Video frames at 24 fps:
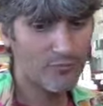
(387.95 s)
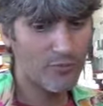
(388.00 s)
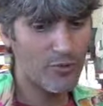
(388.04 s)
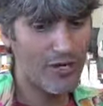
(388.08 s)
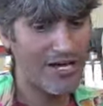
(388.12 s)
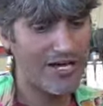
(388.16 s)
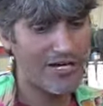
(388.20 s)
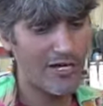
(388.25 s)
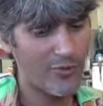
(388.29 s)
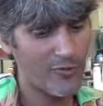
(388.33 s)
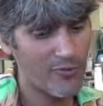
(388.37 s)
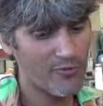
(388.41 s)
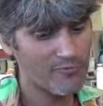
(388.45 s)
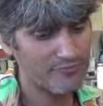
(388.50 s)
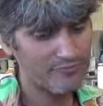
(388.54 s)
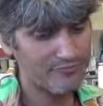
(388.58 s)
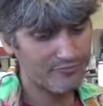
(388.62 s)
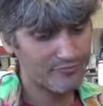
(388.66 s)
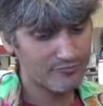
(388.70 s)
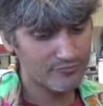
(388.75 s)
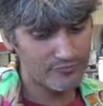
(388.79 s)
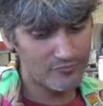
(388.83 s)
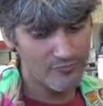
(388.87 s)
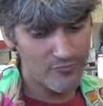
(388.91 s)
Wow.
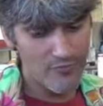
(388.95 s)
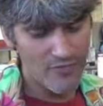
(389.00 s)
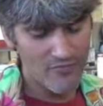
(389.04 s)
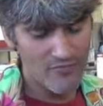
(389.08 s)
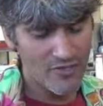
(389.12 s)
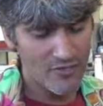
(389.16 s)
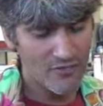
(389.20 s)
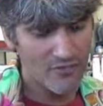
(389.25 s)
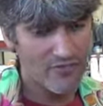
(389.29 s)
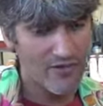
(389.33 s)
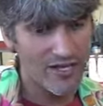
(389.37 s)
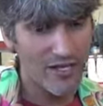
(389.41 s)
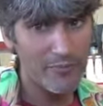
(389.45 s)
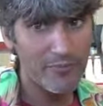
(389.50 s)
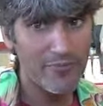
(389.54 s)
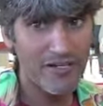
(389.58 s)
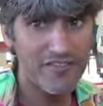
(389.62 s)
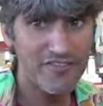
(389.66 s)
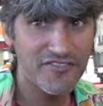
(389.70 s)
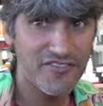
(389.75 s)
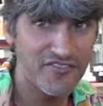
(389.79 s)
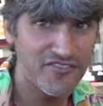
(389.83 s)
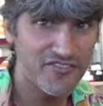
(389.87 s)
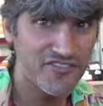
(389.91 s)
Five
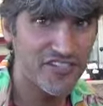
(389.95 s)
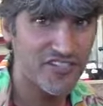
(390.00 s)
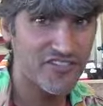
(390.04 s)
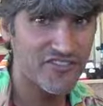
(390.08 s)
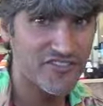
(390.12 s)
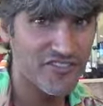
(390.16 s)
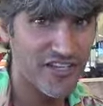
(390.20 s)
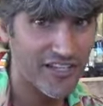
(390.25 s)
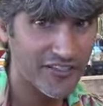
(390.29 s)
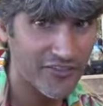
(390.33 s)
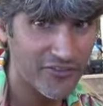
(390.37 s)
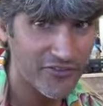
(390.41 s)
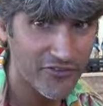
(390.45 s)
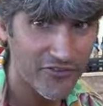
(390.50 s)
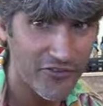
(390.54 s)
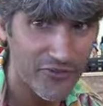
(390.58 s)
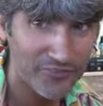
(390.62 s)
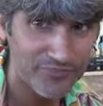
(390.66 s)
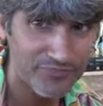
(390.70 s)
minutes and six seconds.